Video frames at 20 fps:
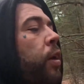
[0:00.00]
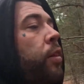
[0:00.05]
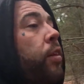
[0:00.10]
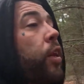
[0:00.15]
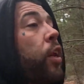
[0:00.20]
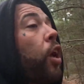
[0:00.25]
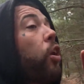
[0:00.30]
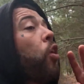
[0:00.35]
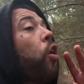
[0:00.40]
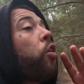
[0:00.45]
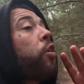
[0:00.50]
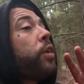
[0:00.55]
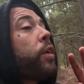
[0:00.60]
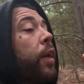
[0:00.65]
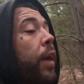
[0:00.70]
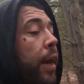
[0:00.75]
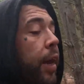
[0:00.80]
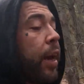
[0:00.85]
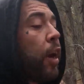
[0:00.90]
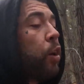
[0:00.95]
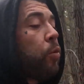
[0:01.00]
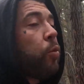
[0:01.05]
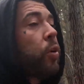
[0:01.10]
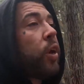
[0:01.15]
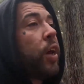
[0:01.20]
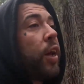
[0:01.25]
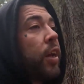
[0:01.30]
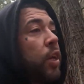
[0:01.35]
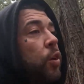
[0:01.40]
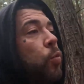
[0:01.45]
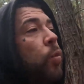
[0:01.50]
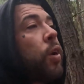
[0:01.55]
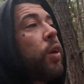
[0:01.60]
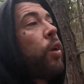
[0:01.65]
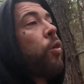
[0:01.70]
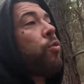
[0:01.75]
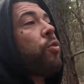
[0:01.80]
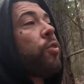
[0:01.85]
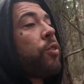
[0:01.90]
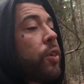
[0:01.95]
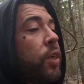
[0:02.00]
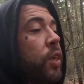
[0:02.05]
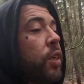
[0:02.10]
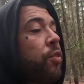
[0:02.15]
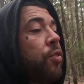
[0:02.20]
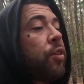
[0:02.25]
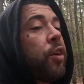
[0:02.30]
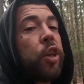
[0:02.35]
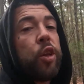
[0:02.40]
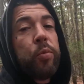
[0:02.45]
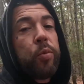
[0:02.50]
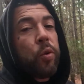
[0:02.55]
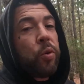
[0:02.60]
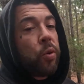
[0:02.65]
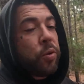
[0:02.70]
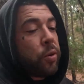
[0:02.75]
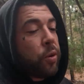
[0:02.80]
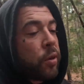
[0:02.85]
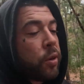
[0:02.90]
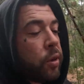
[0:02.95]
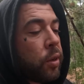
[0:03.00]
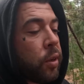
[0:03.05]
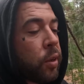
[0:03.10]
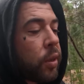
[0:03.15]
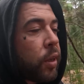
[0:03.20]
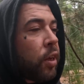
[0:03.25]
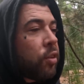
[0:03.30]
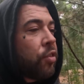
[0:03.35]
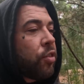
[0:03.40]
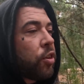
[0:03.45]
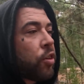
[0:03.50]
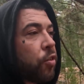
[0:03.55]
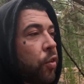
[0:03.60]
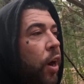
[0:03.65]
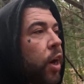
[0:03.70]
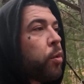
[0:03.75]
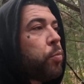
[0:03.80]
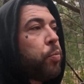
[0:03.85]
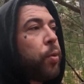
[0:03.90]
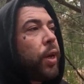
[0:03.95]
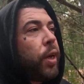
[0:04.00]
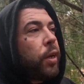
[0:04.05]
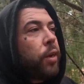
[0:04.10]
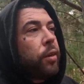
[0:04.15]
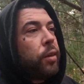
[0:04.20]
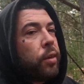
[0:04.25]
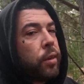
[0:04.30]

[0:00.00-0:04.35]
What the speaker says: that I don't care what anyone else thinks anymore. That's the great bit.